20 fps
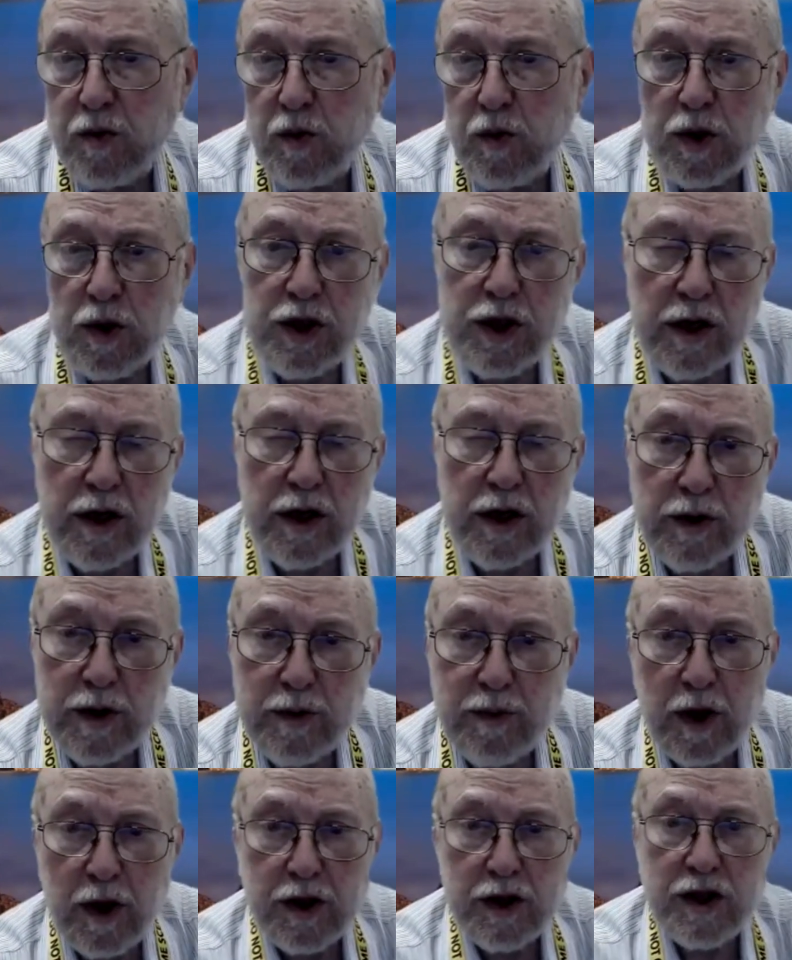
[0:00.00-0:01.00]
Once you get
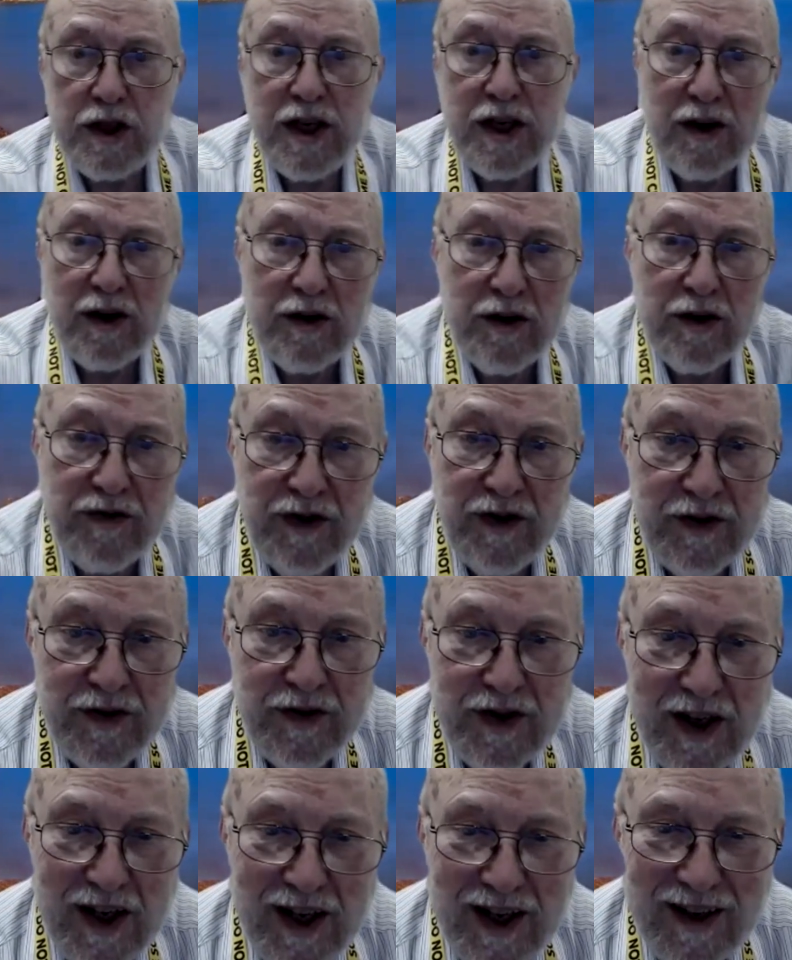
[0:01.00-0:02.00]
response down to
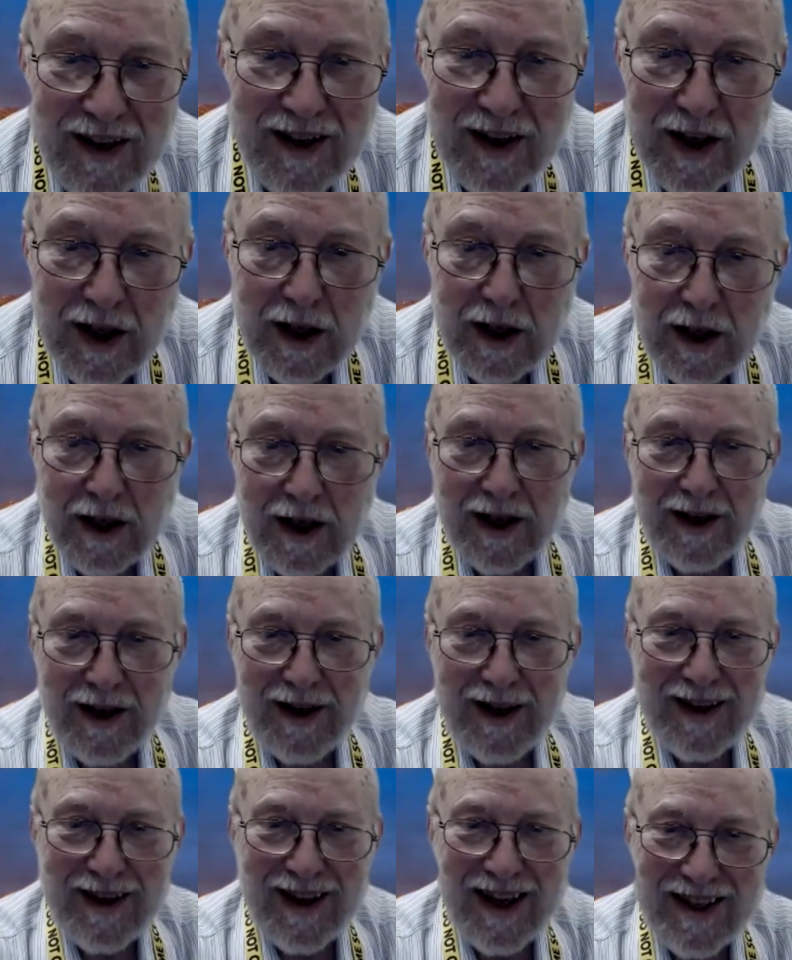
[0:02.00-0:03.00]
15, I
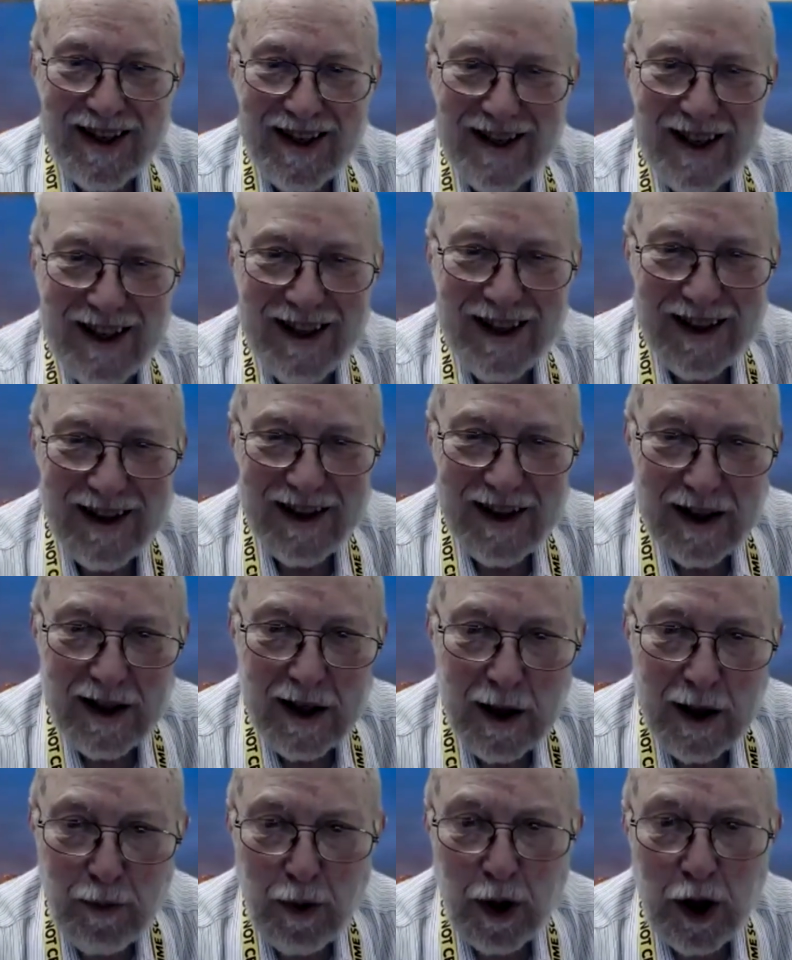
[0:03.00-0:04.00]
think that's
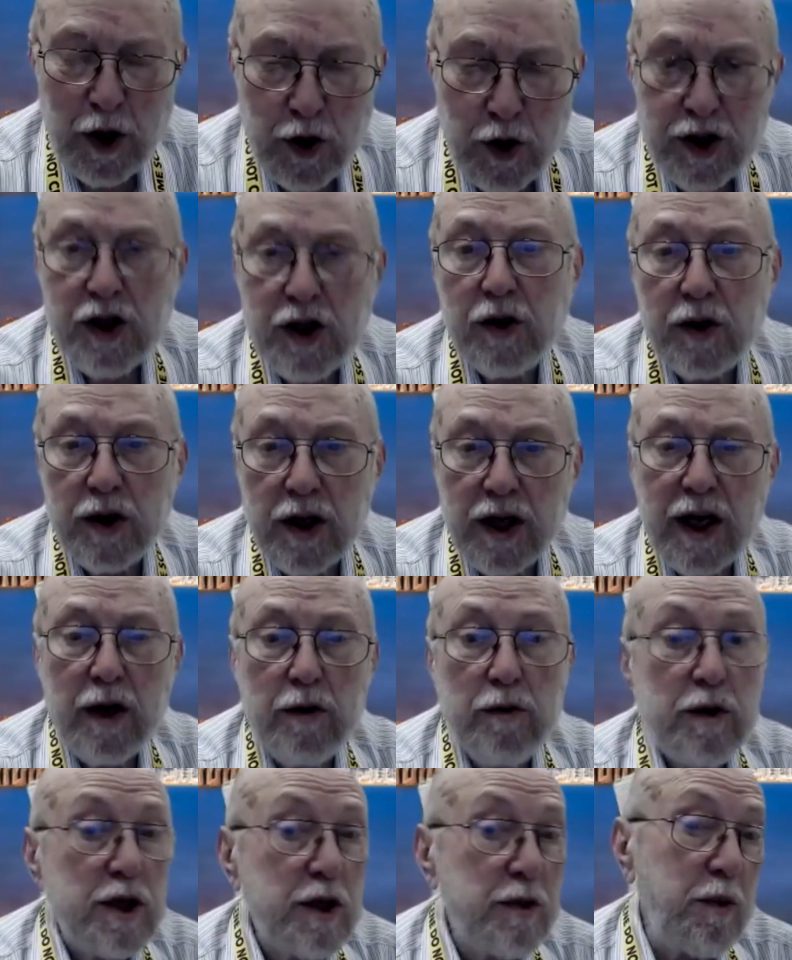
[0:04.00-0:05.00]
but you still can
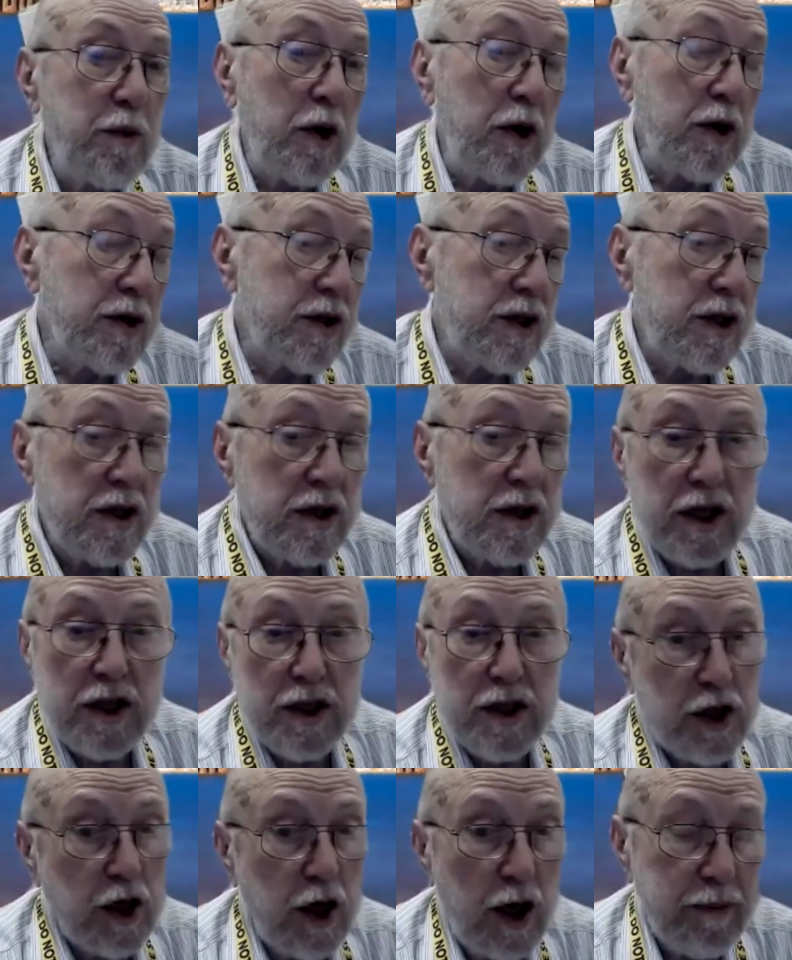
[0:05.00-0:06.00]
get responses,
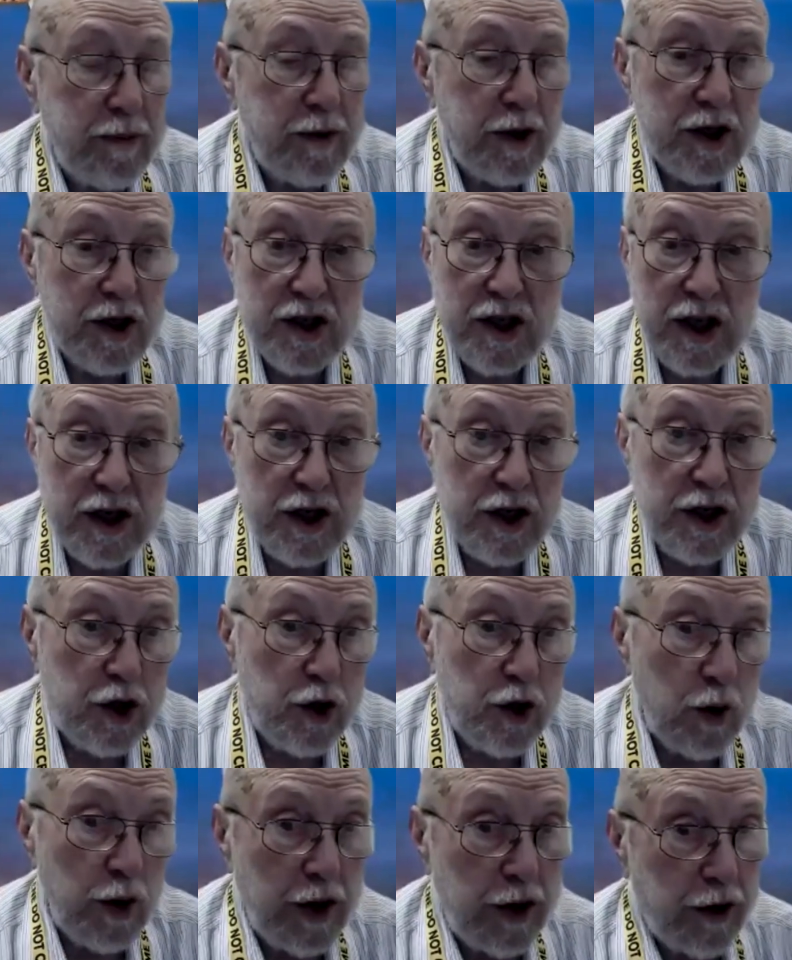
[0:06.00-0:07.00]
as the OPTIC study
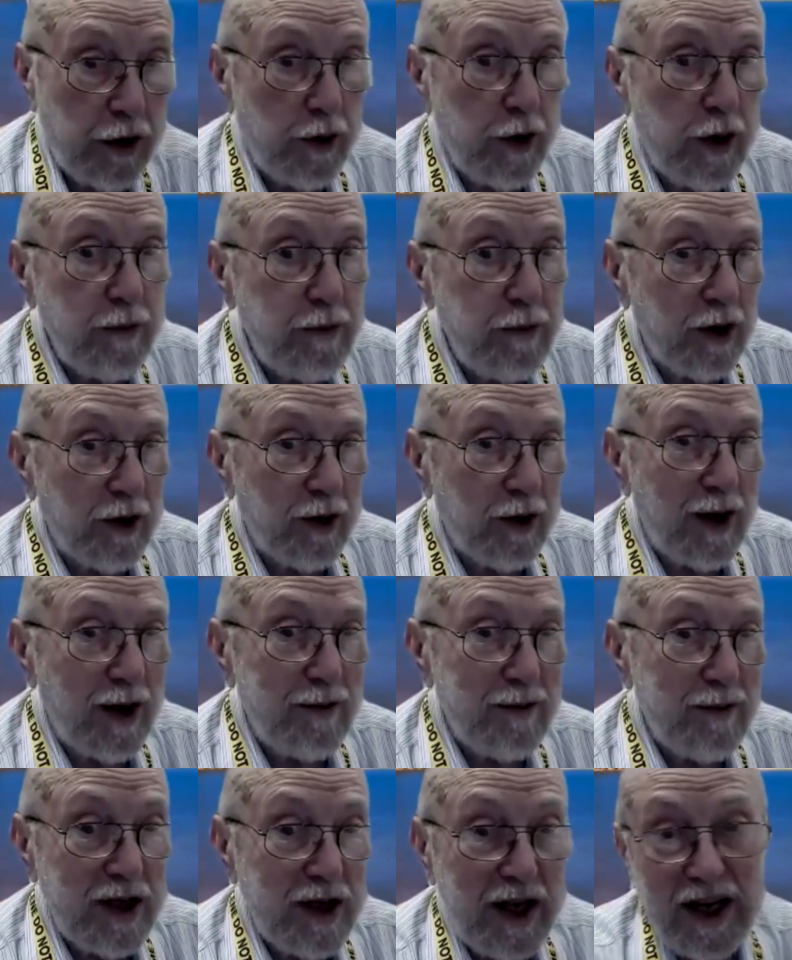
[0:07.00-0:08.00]
showed, at 30
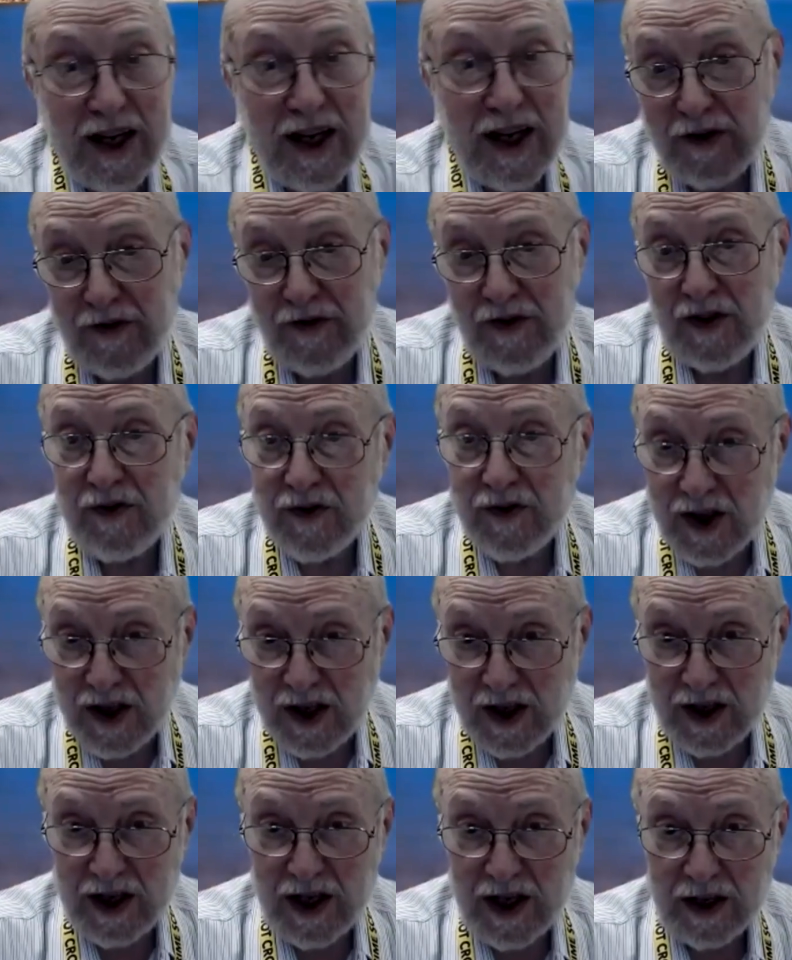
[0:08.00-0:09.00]
milligrams a day and at
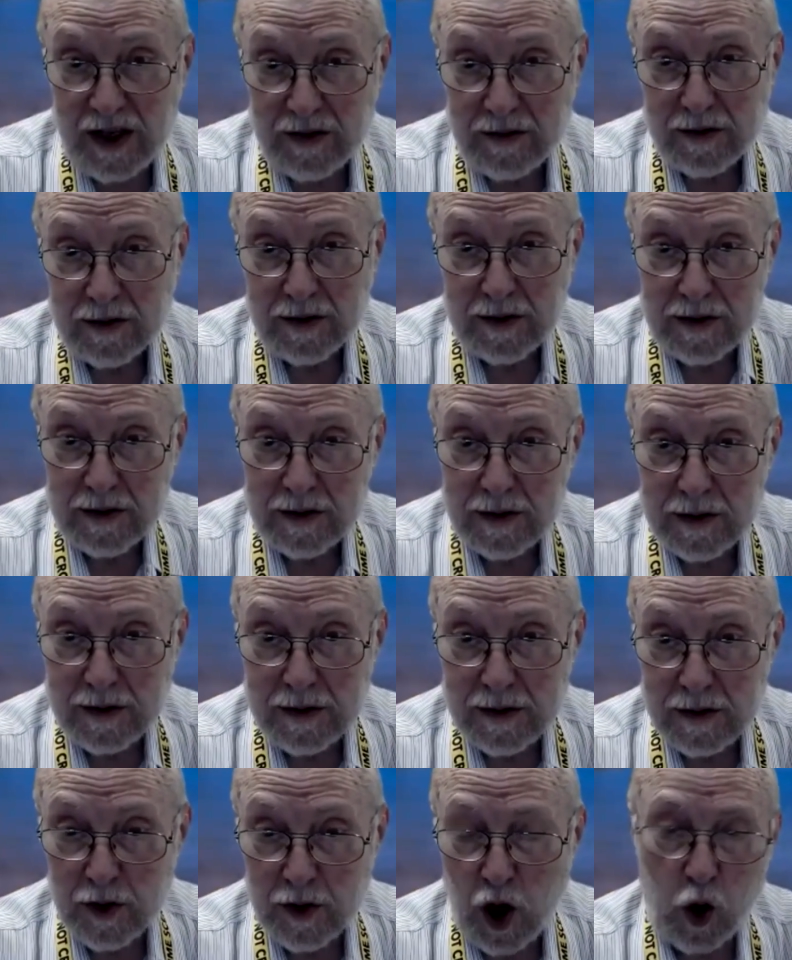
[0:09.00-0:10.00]
15 a day.
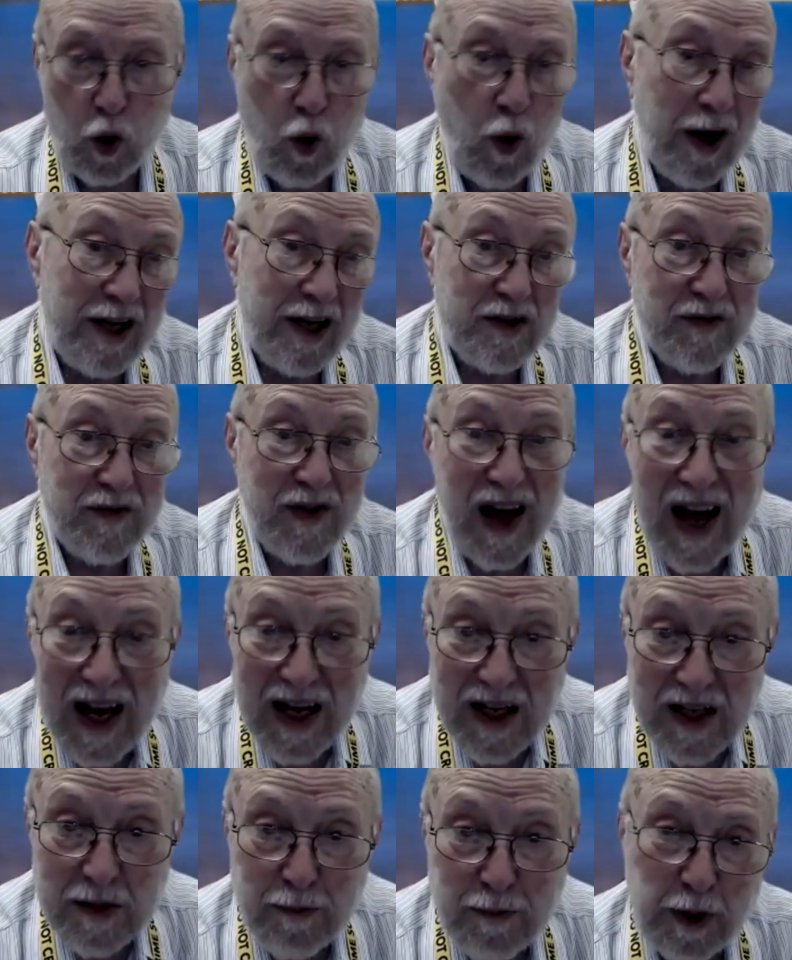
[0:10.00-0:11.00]
Not quite as
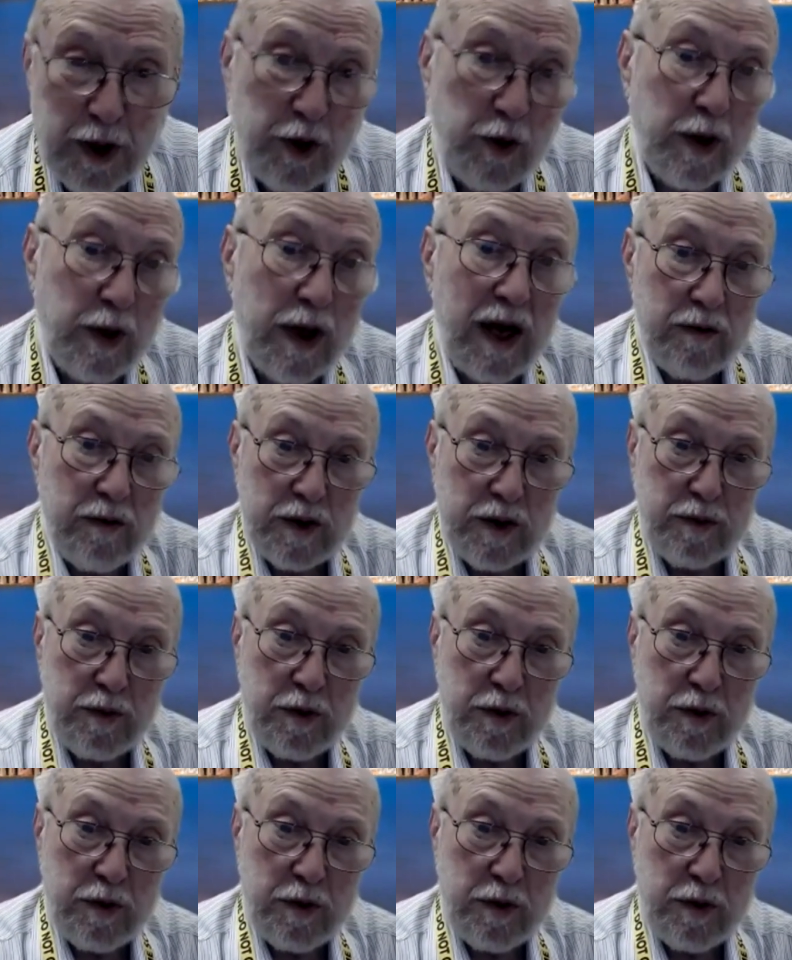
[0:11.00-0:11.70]
fast, but you can.